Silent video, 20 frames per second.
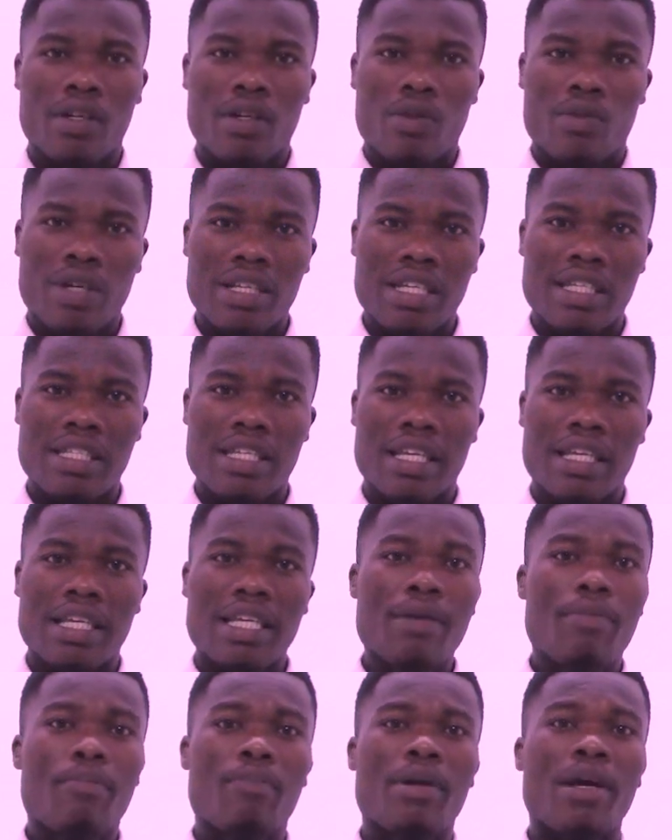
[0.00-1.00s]
What is
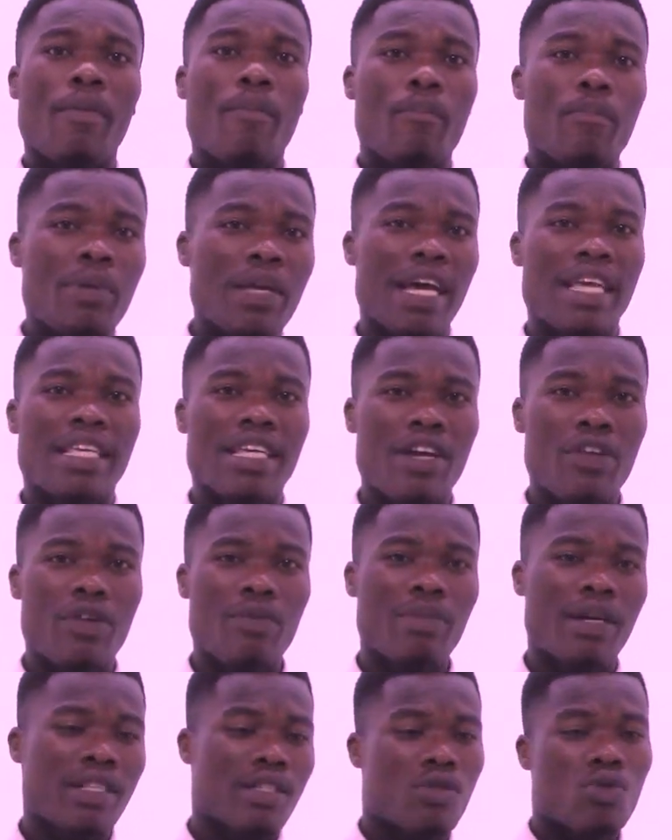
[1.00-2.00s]
it? In Brebian
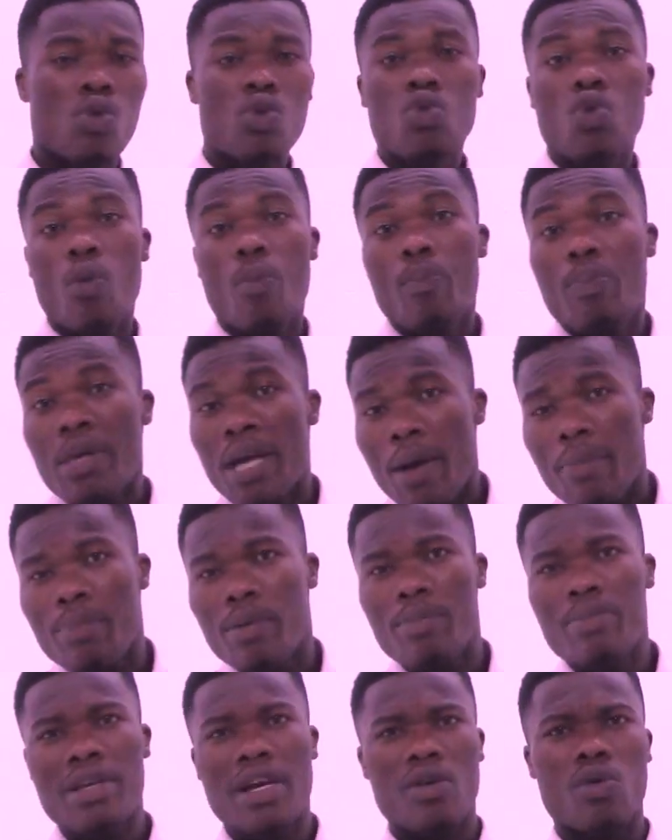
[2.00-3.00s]
Yegman, so you be a
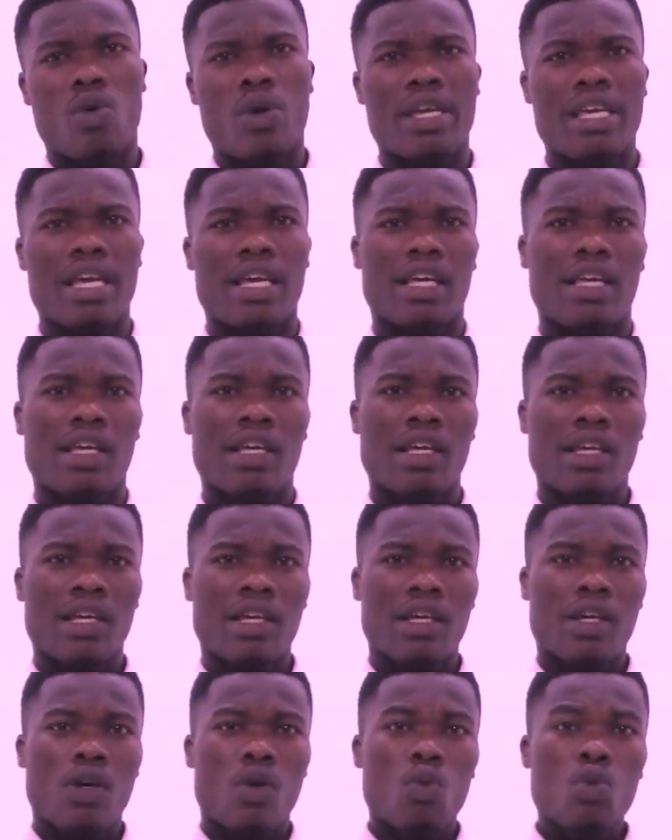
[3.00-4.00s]
Pebian or ye?
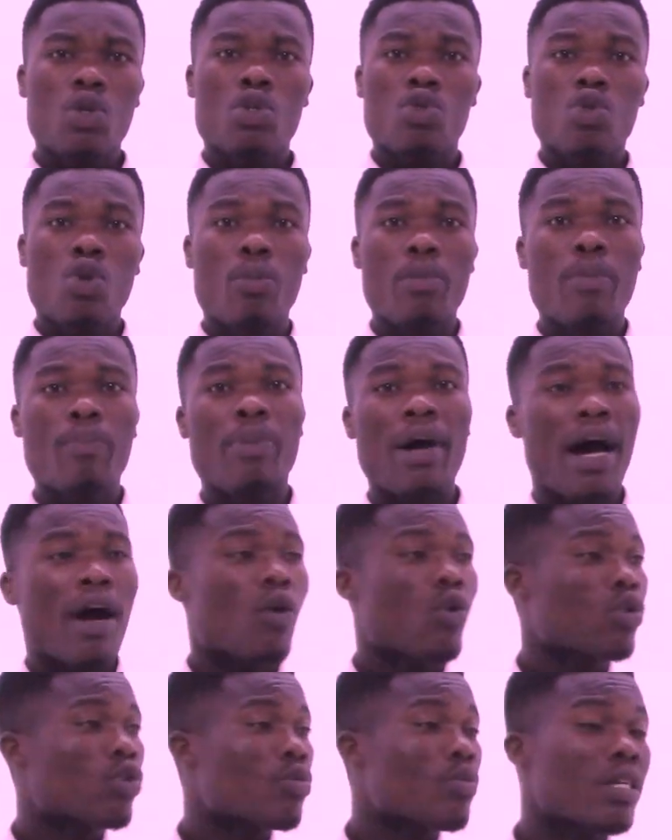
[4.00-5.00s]
Who should be
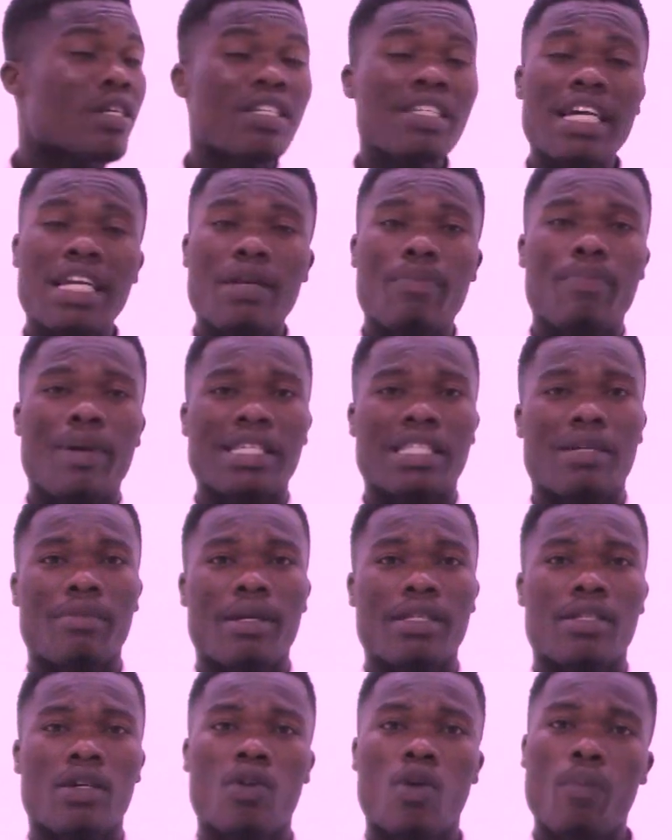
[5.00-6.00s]
bowed to me, Jenny
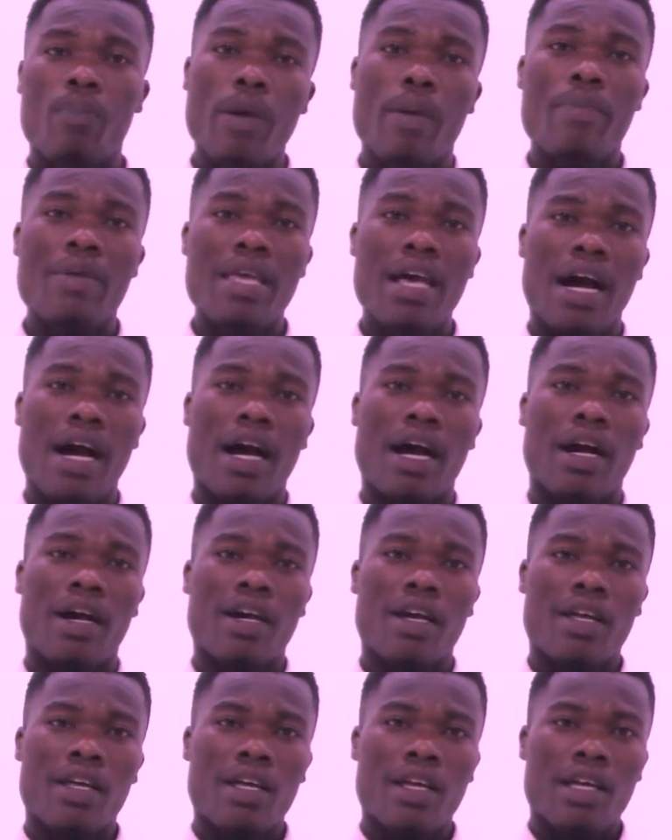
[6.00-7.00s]
Basabasa no
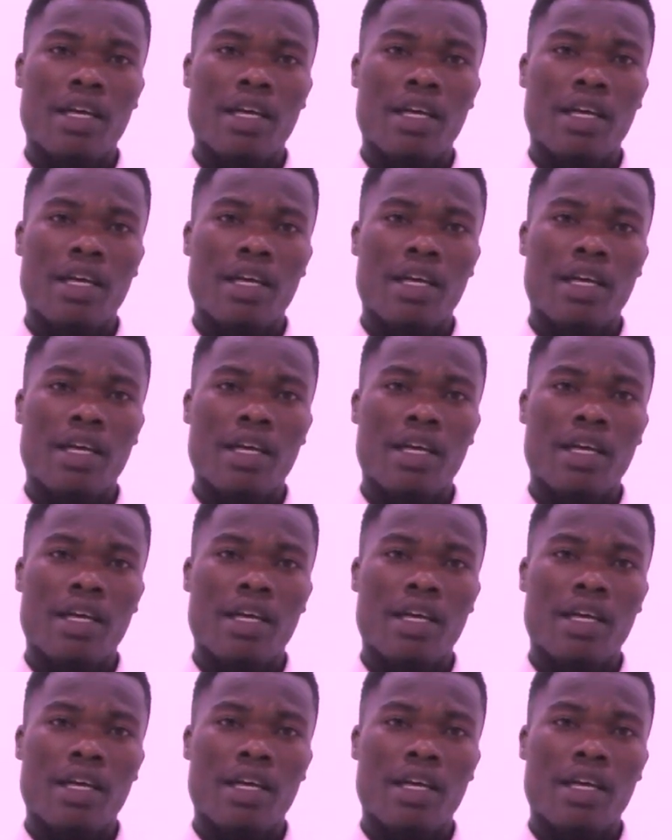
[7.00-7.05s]
Pebia?